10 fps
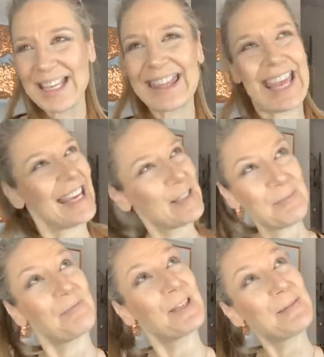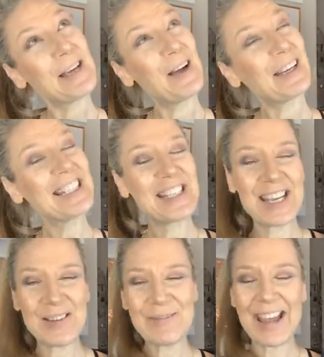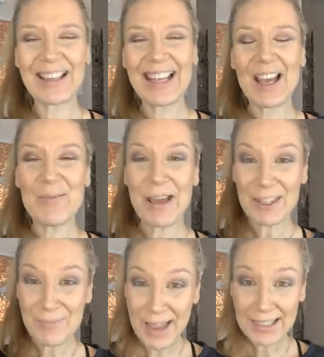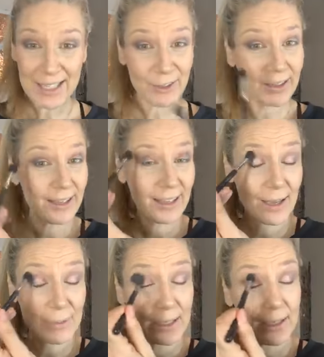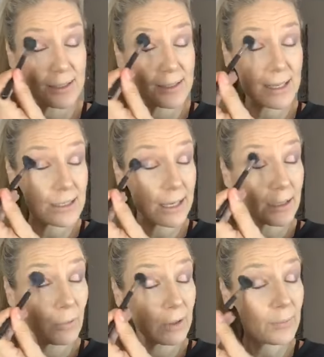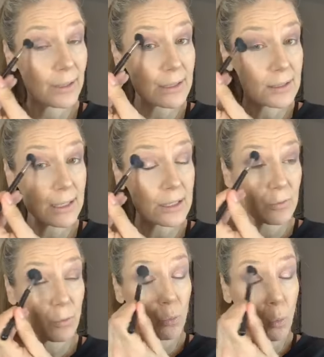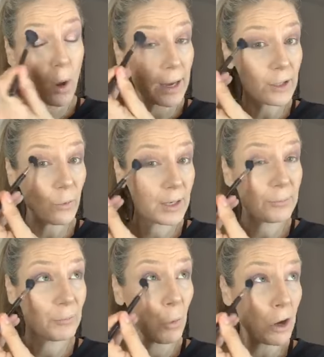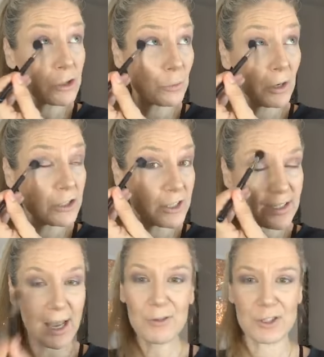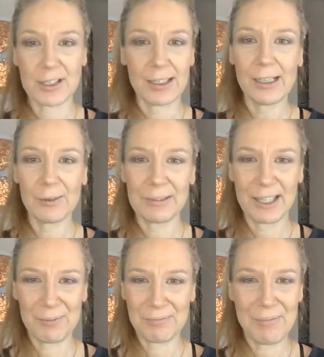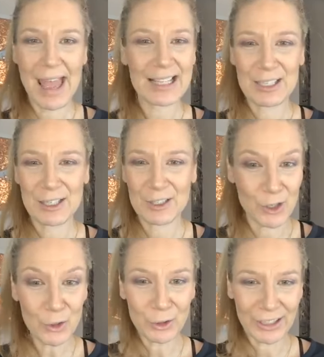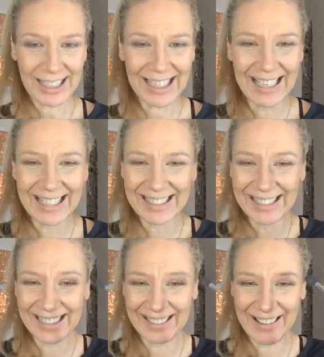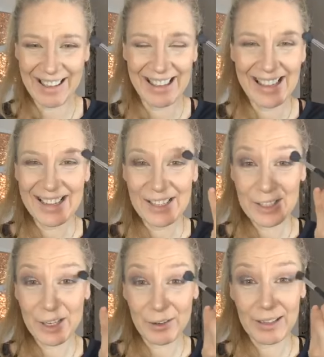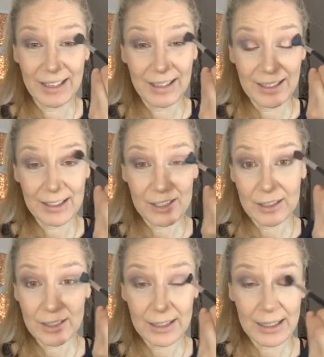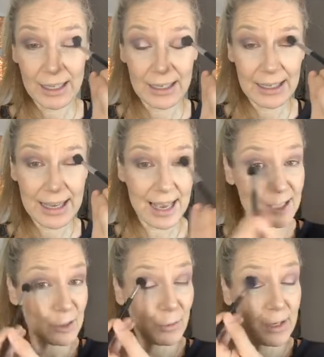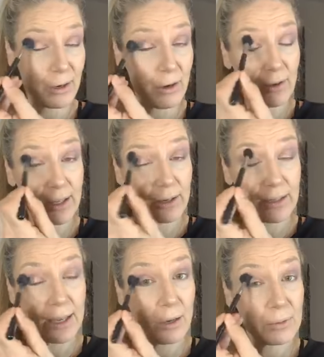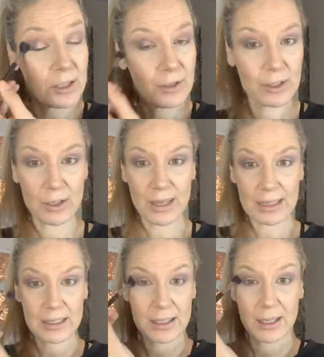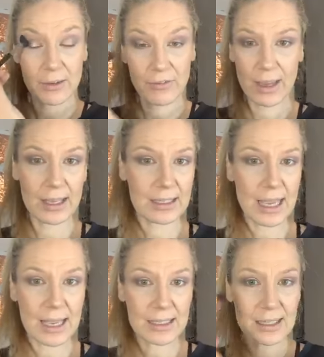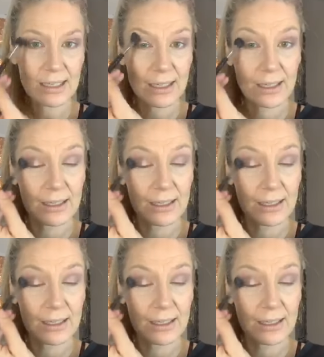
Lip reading: Thanks to Bianca, she helped me out about the bacteria. I mean, that's like one of the biggest things why you want to wash your brushes. I was just cleaning them to get them back to new looking. So, yes, we are all here to help too. So that's fantastic.